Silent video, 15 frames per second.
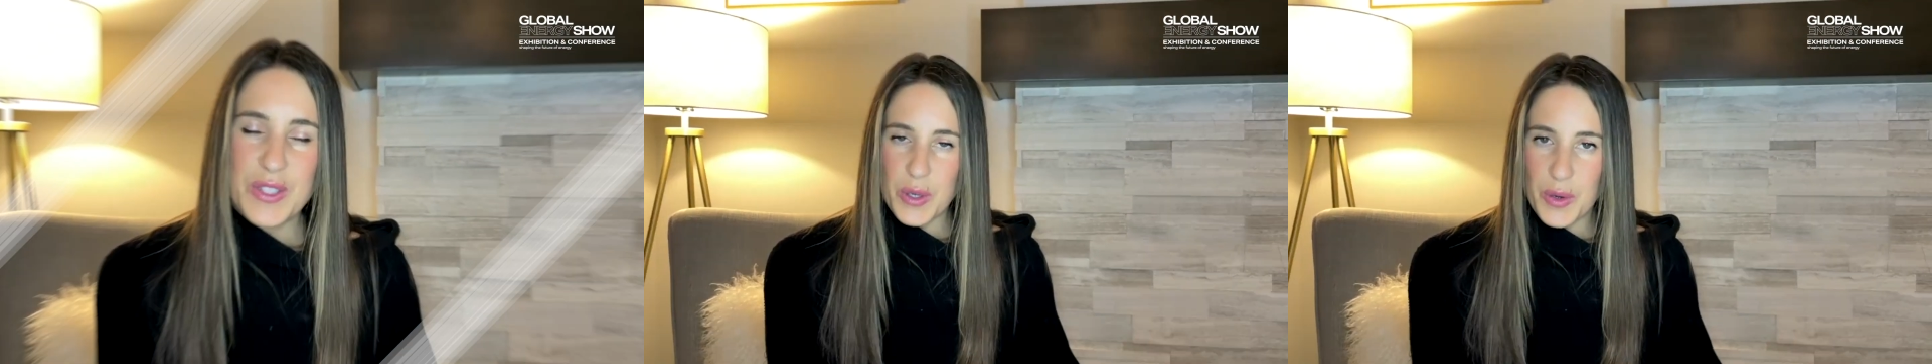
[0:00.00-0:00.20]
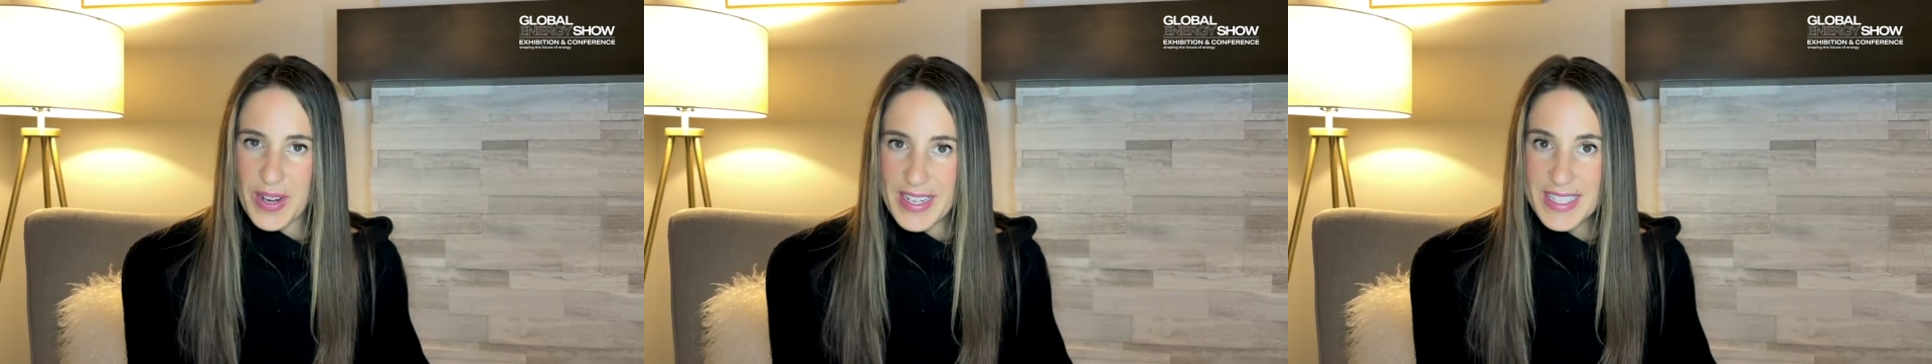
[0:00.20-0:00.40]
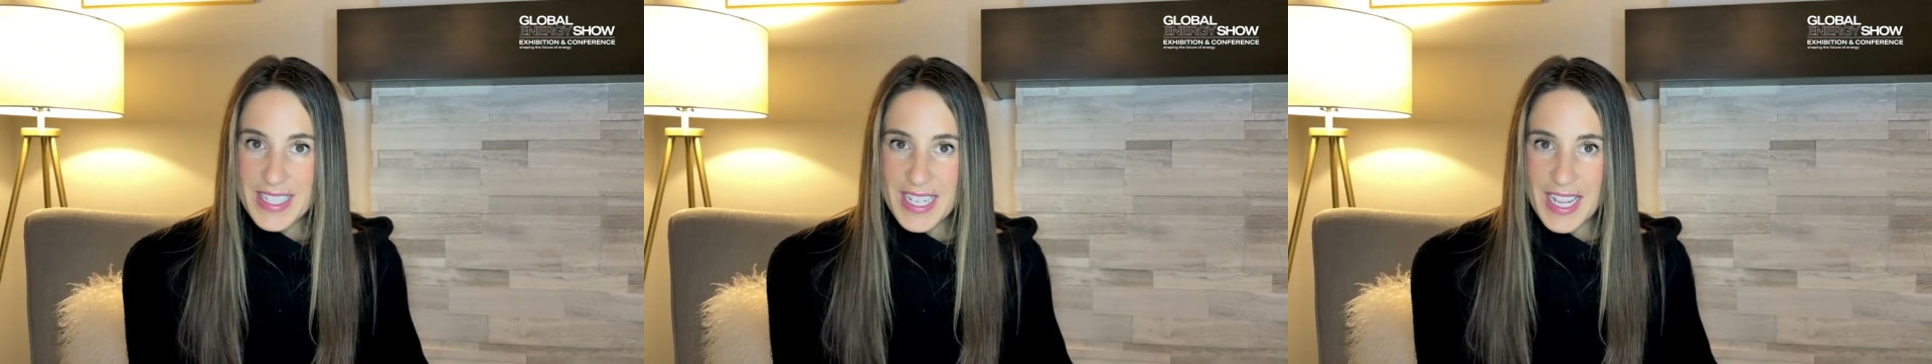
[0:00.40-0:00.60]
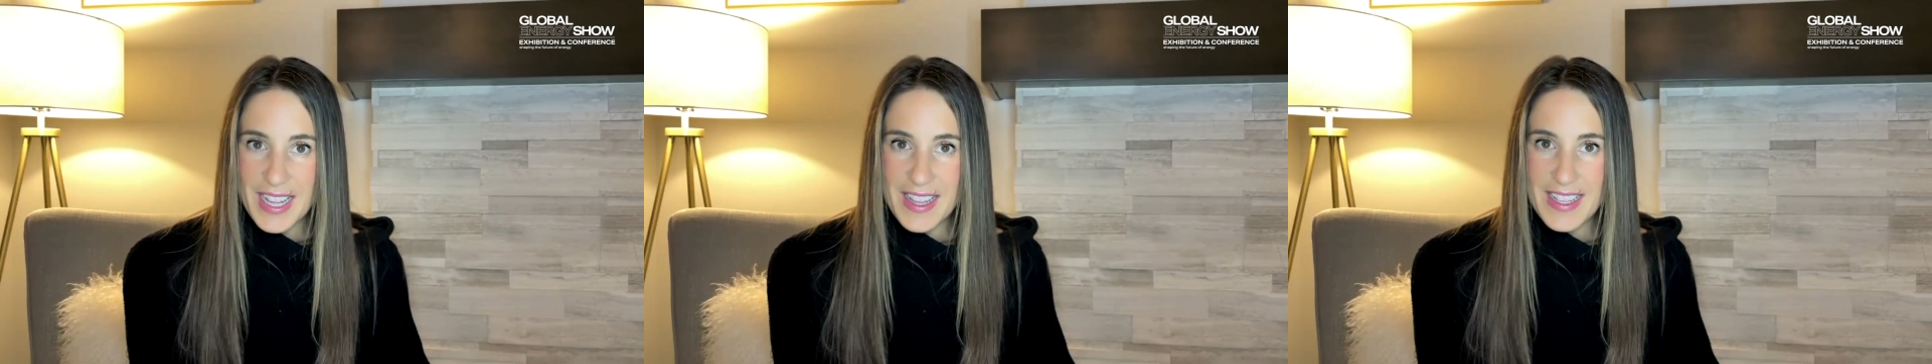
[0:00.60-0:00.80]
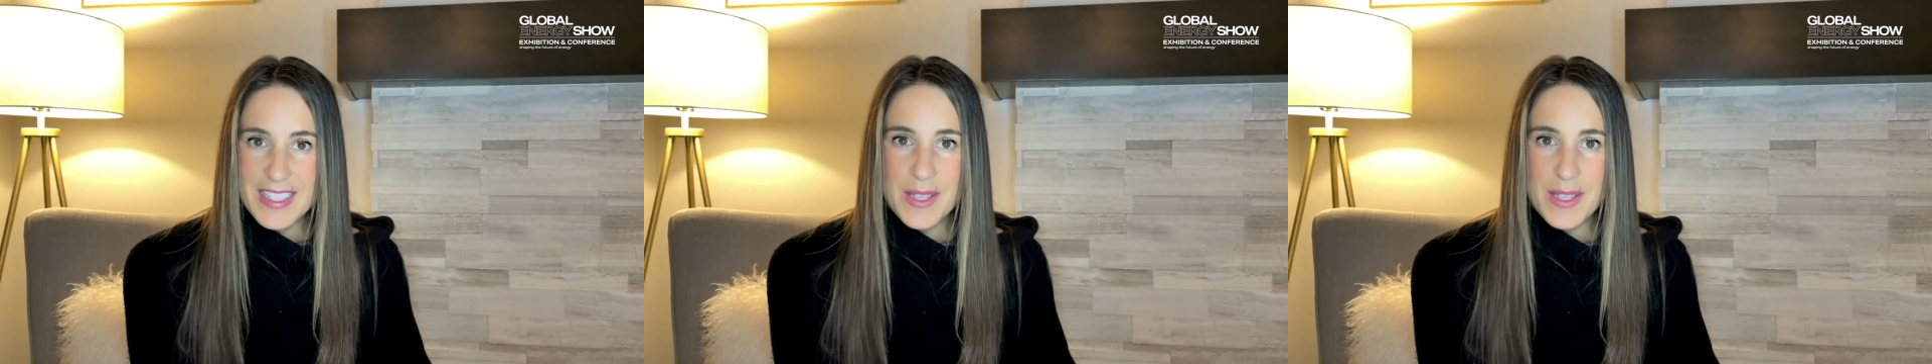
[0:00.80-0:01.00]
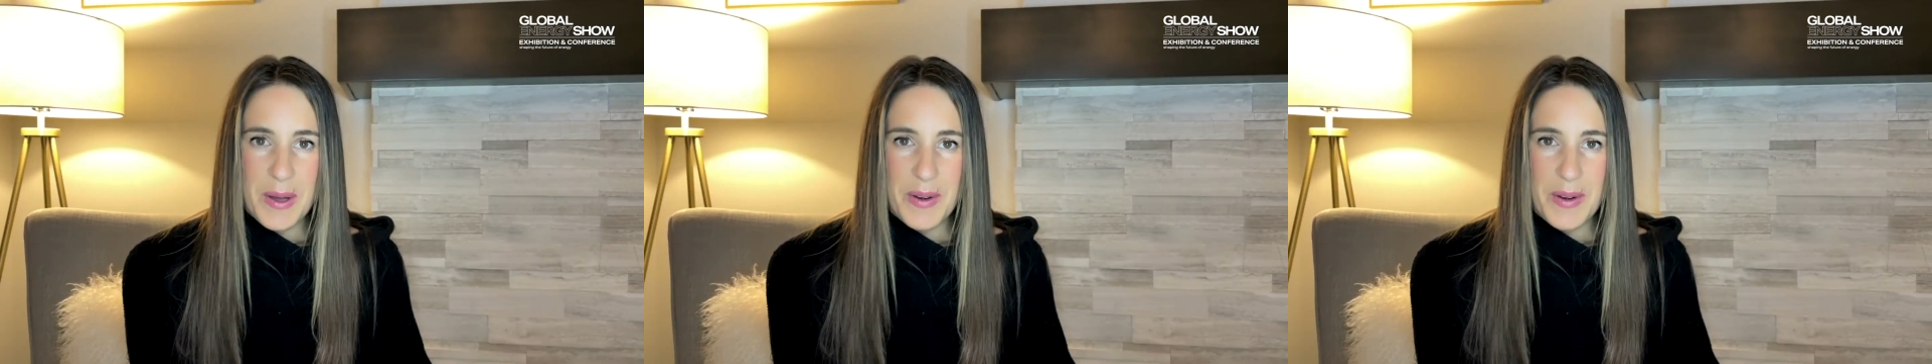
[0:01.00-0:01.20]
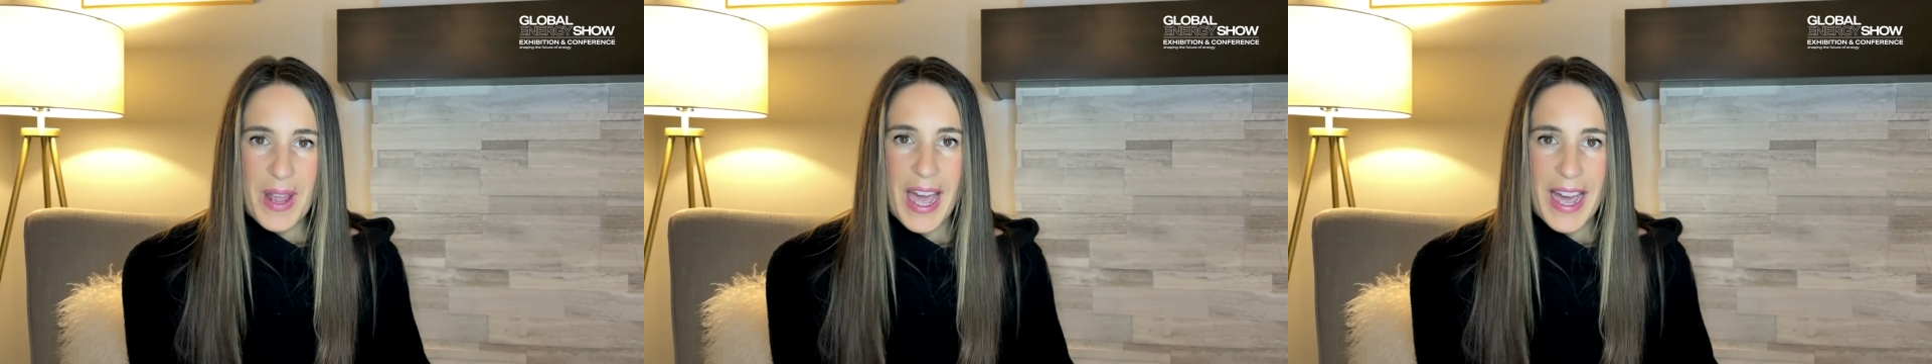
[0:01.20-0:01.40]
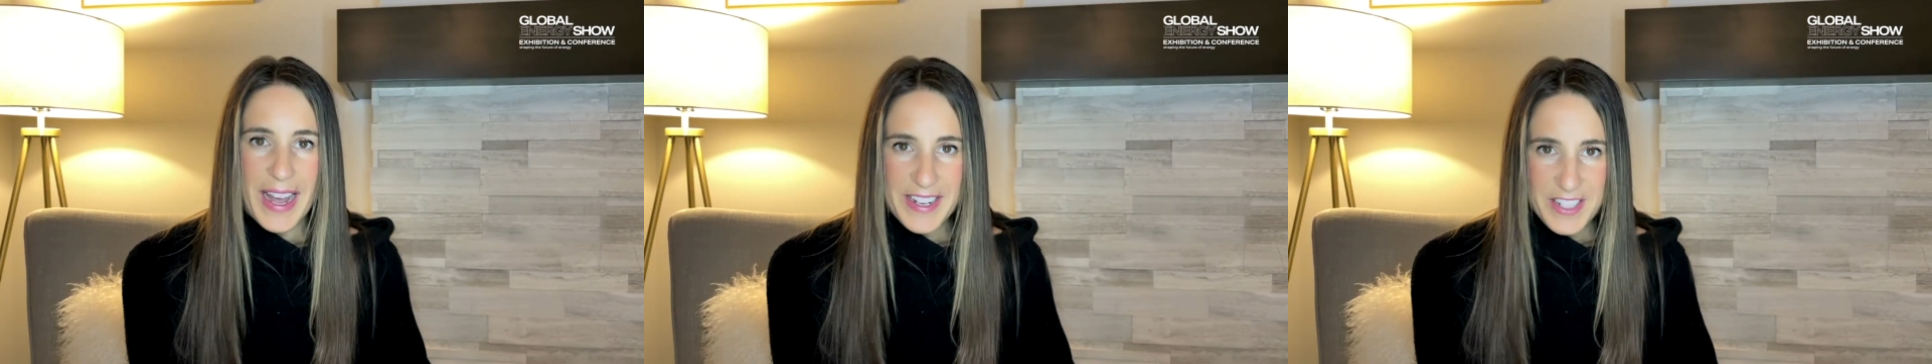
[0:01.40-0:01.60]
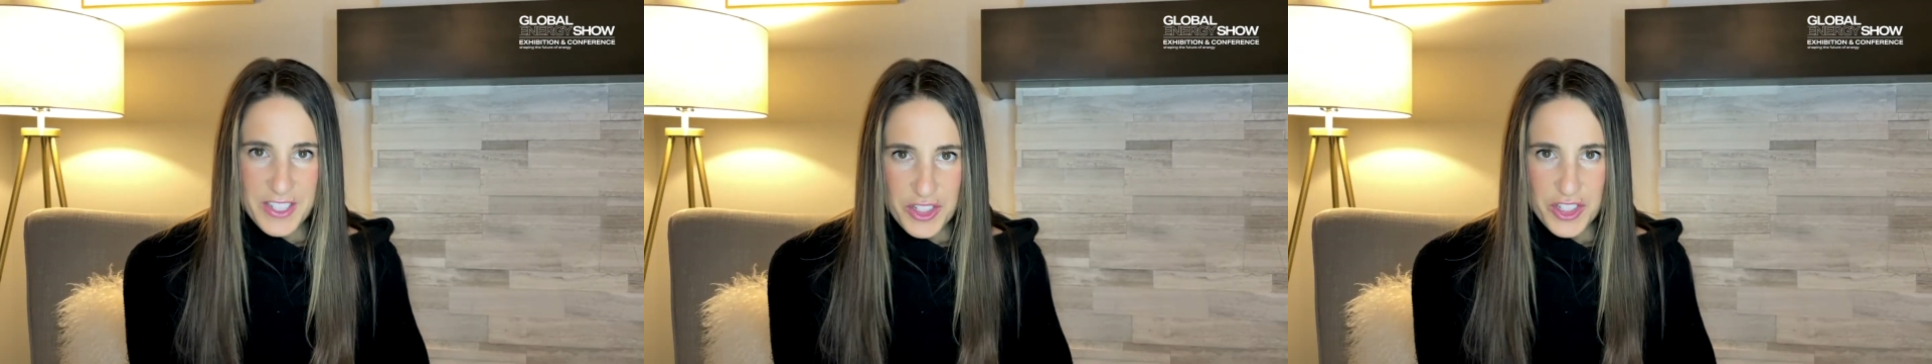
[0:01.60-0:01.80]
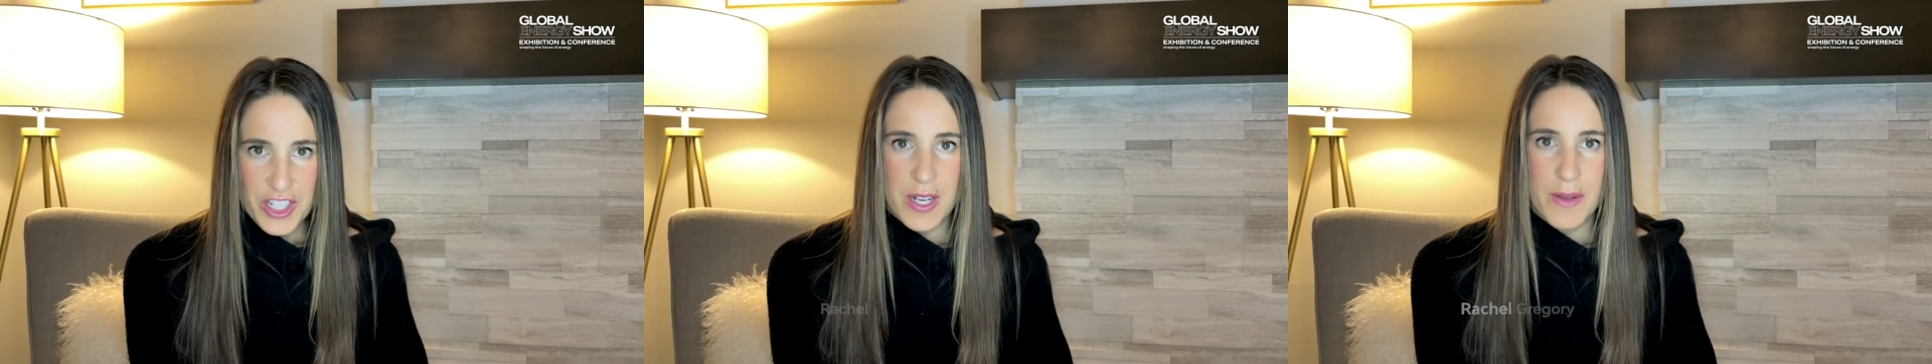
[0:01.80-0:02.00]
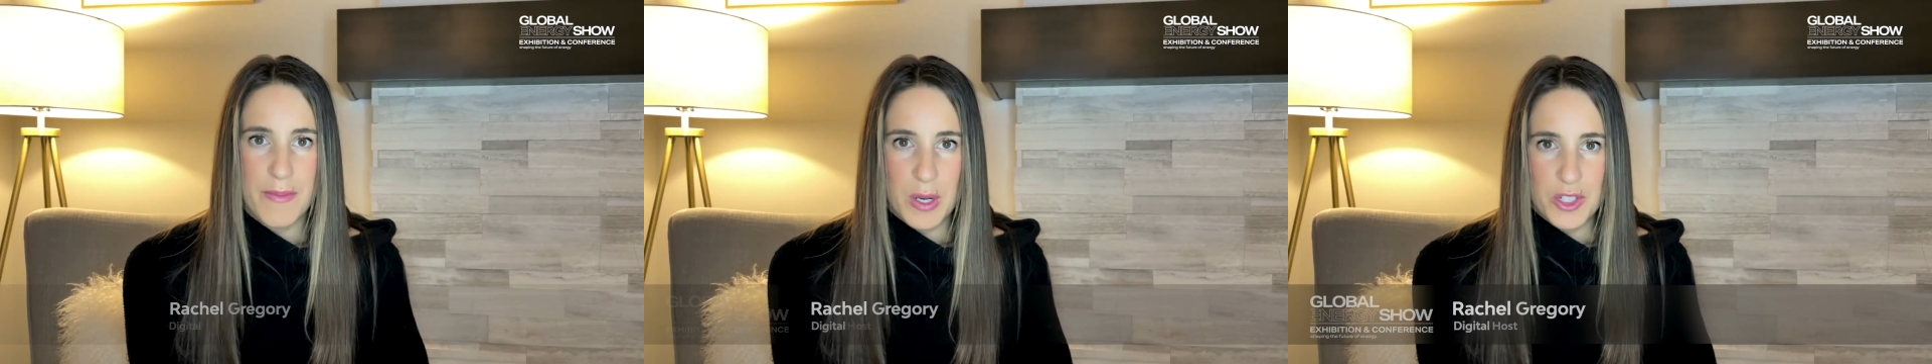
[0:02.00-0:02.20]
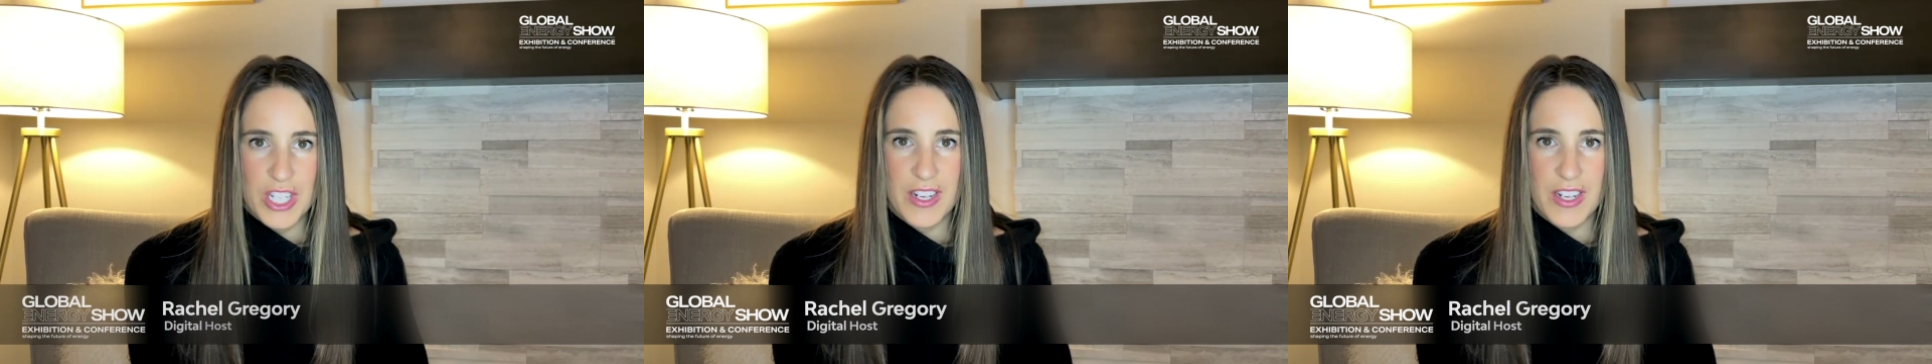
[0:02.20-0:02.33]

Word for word: Grace, tell us about hydrogen in motion,